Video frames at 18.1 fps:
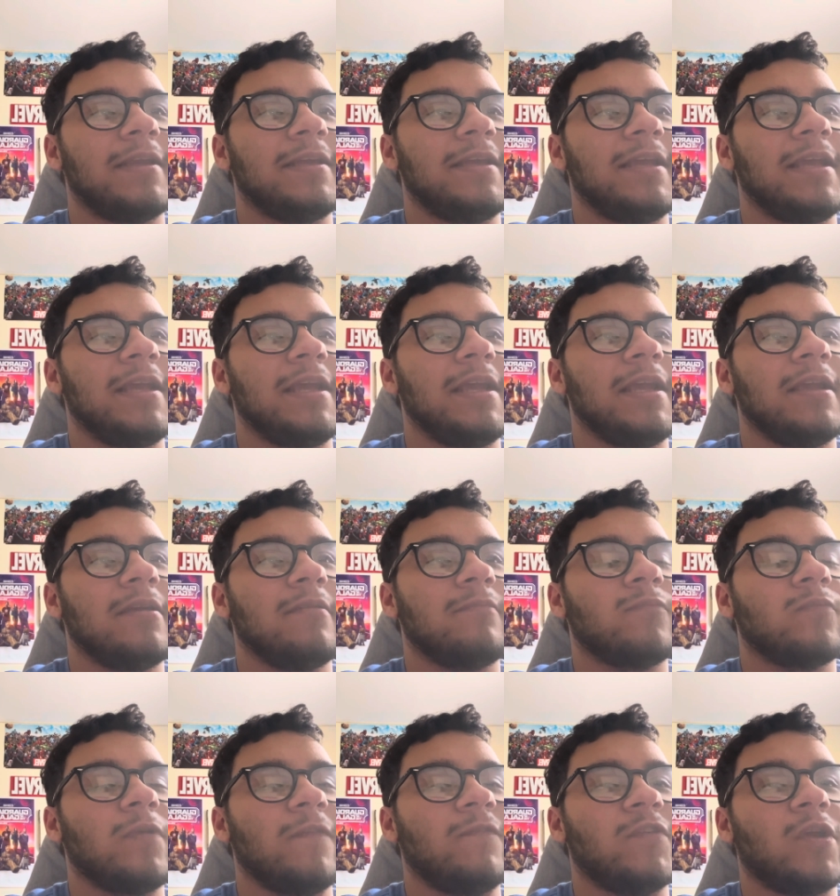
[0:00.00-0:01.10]
he,
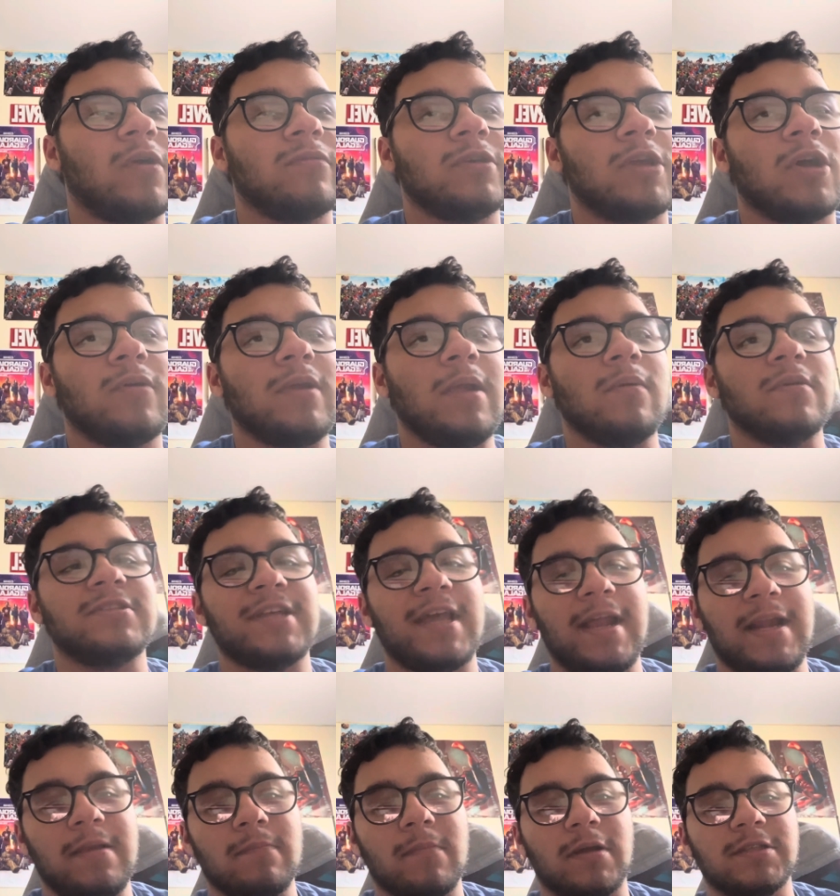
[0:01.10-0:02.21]
if you don't know, he was
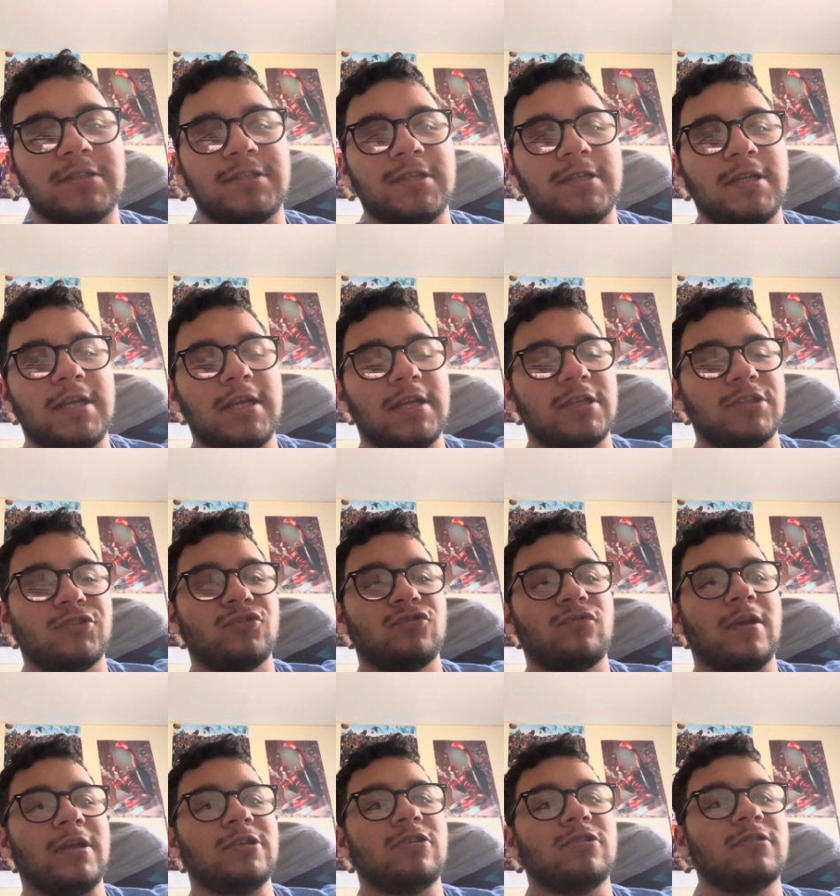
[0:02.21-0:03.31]
Eddie Munson in
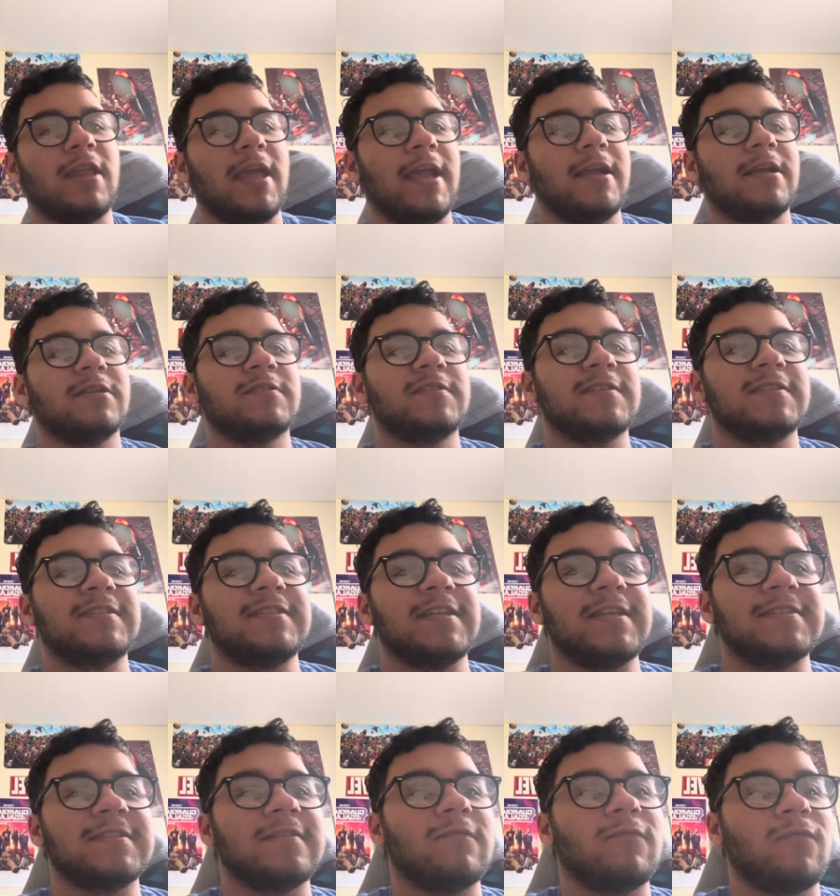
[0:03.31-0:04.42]
Stranger Things
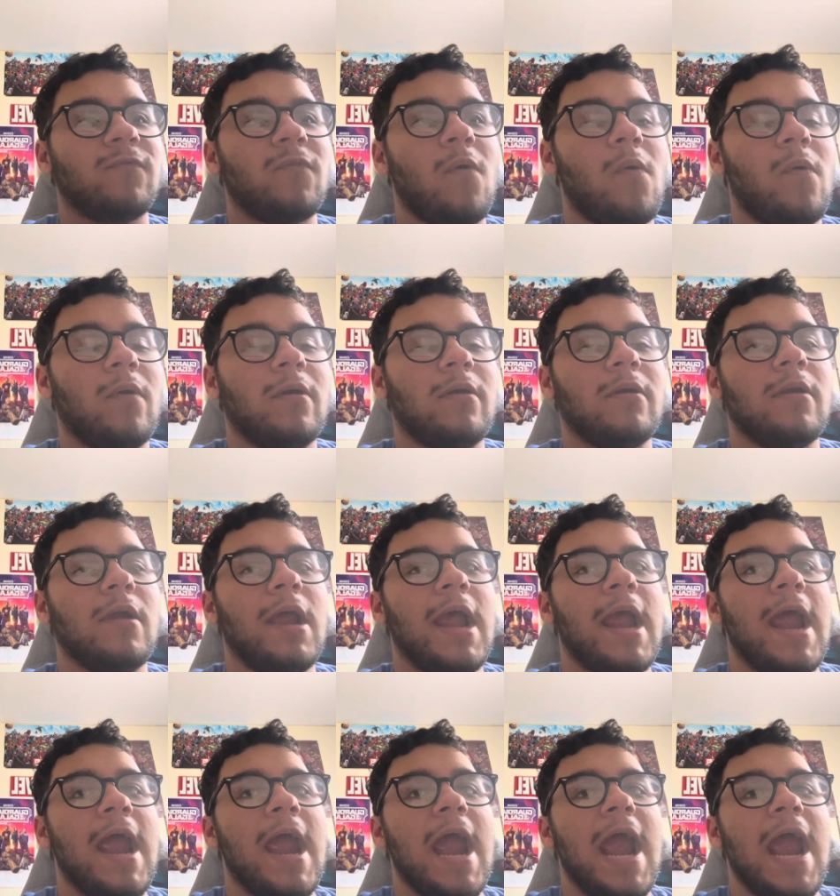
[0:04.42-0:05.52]
Season 4.
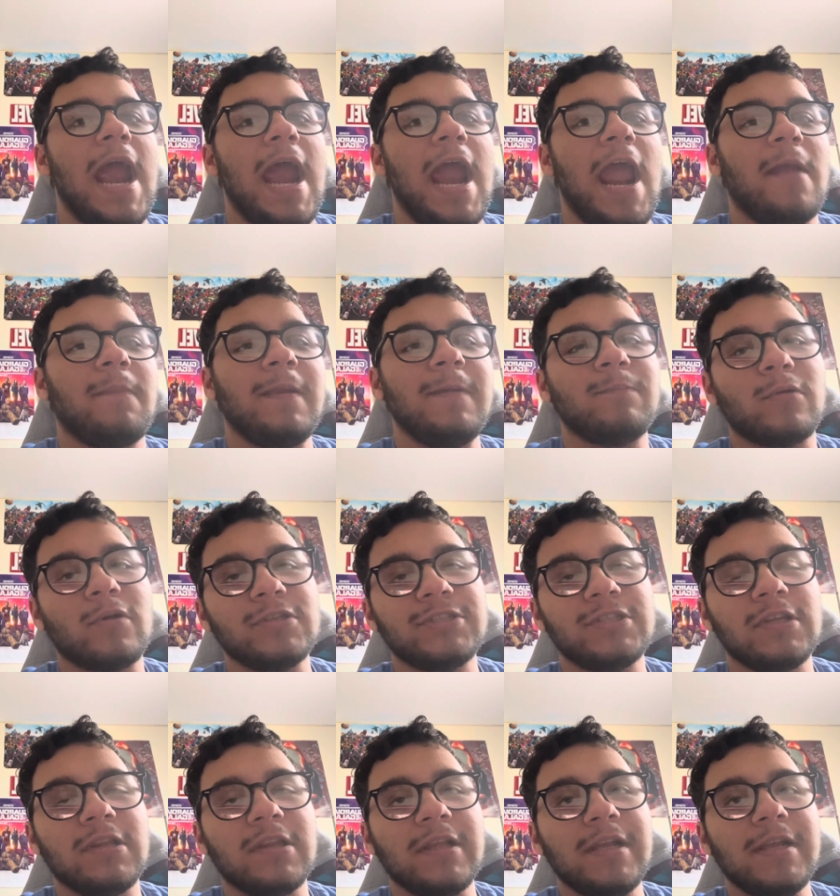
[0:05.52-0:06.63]
And me
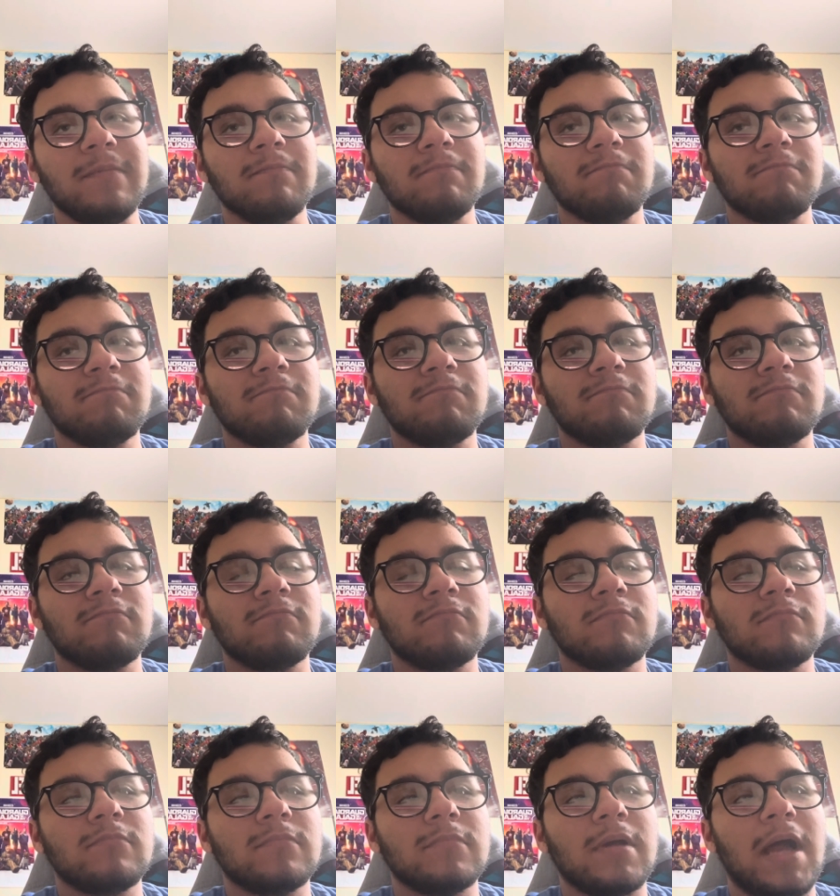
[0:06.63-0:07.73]
personally,
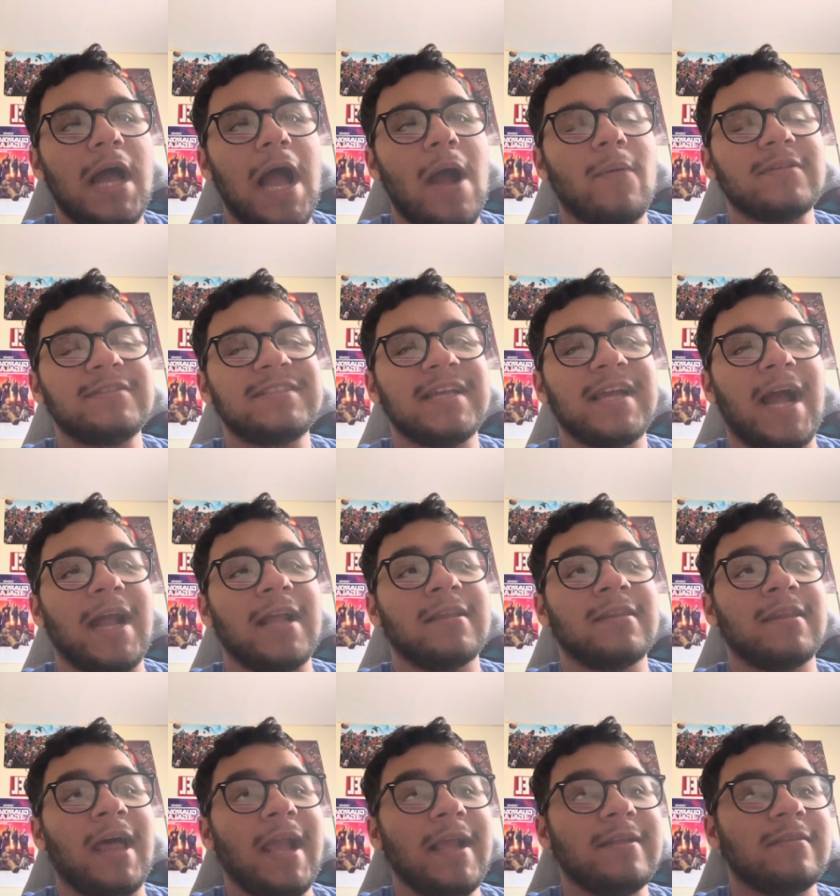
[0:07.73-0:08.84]
I would say I
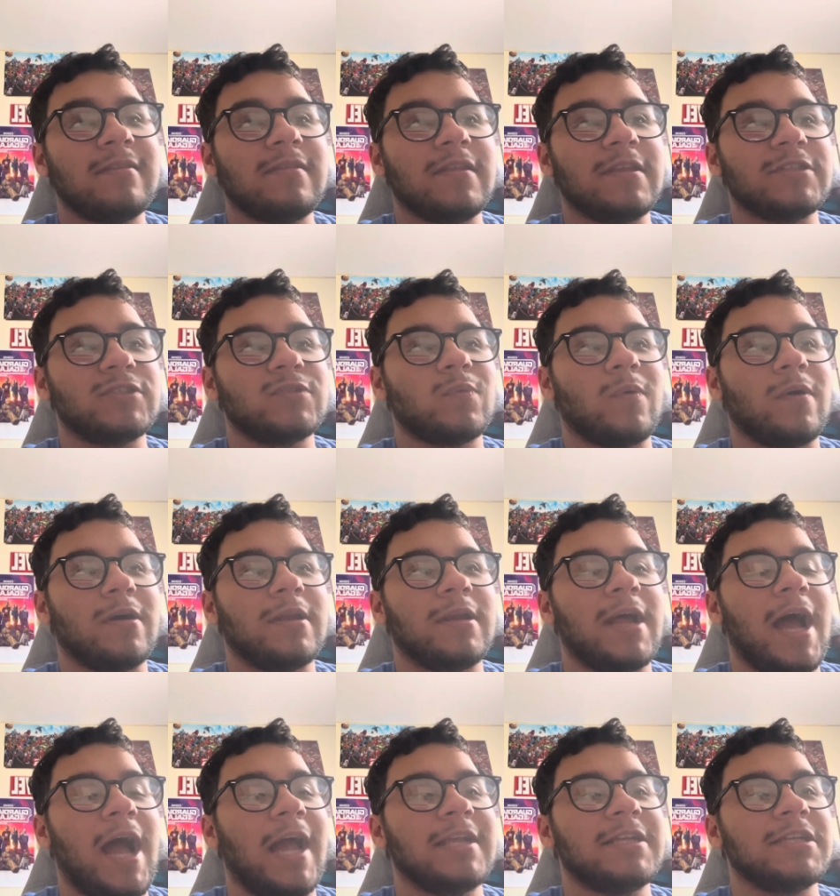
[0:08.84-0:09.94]
liked this one.
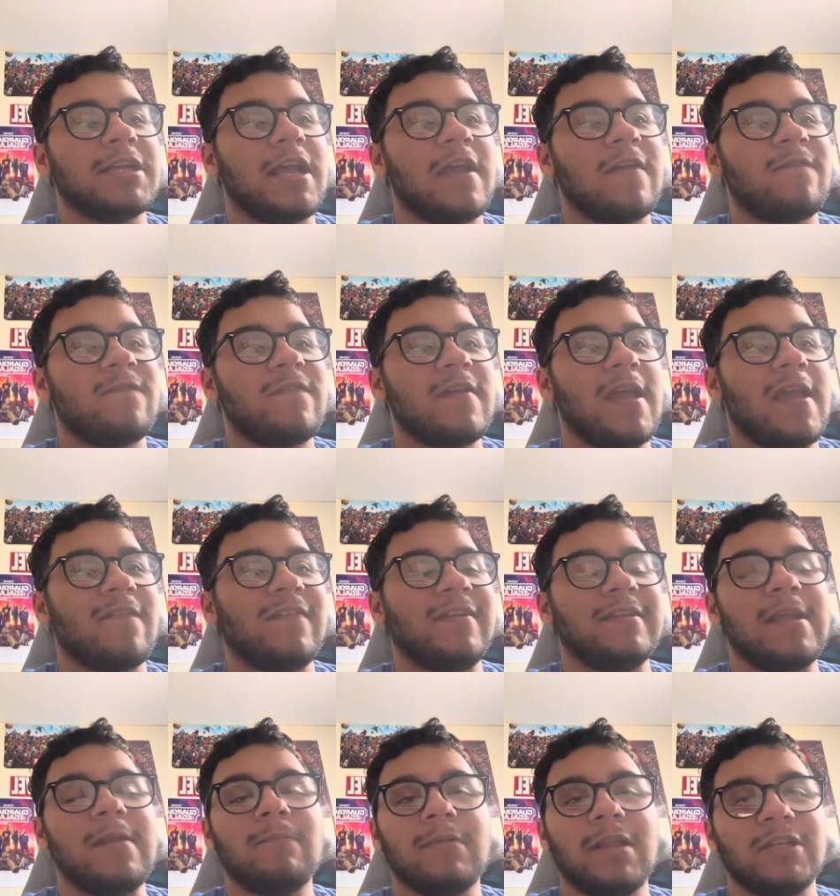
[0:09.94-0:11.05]
I get if if he
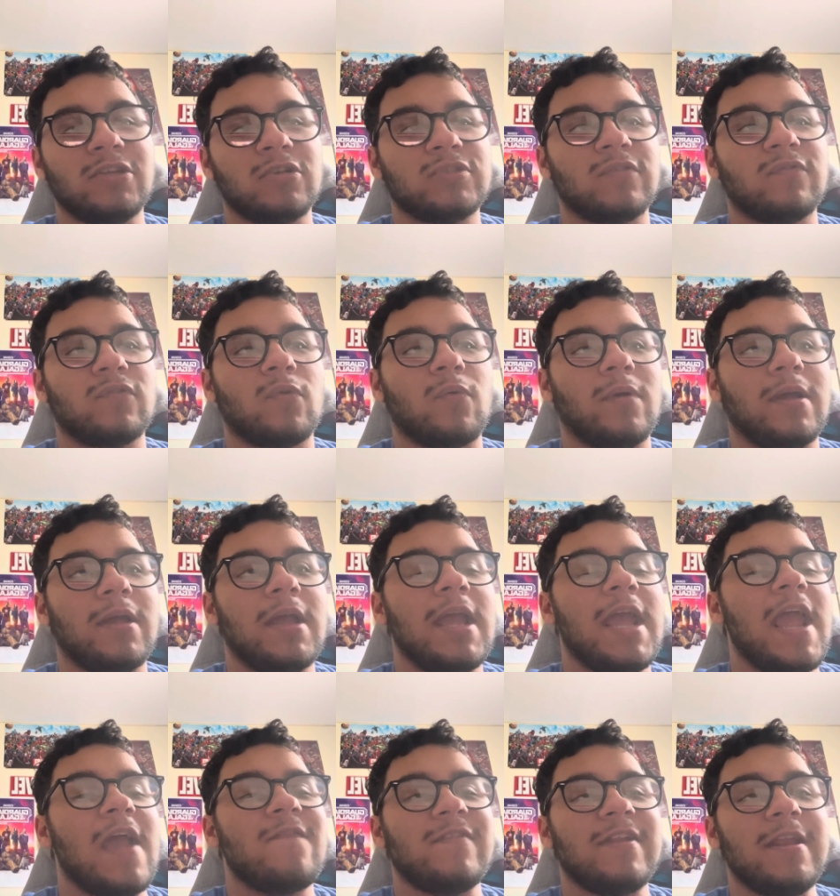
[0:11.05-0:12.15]
didn't play Joseph Quinn,
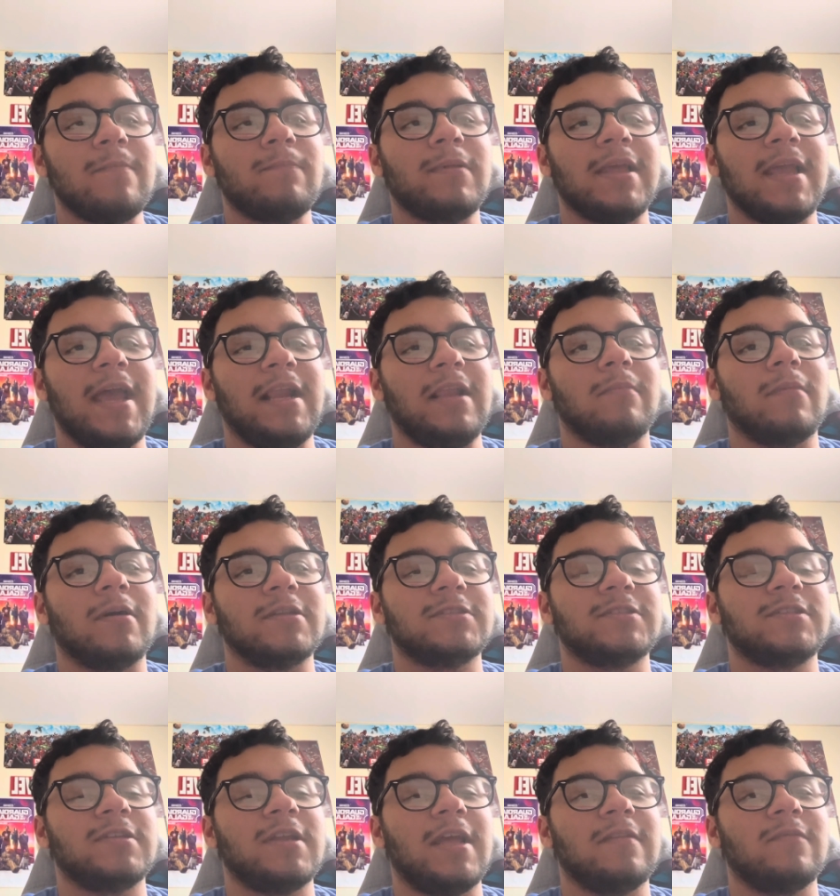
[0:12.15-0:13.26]
if he didn't play Eddie
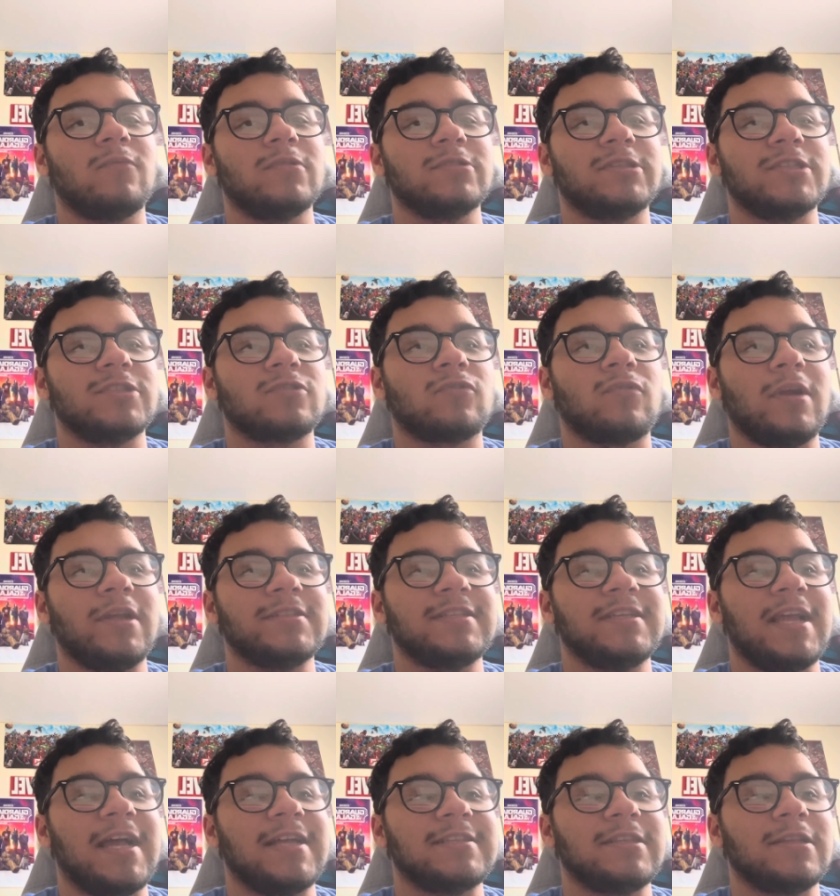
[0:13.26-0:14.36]
Munson and was this
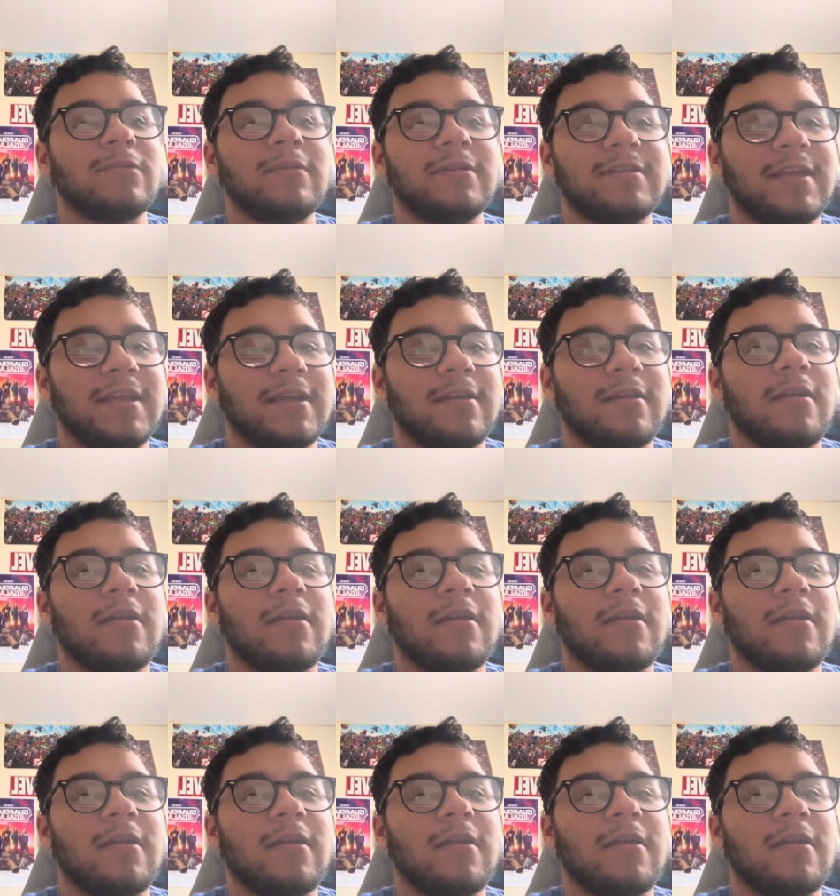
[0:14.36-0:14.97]
crazy ass lunatic,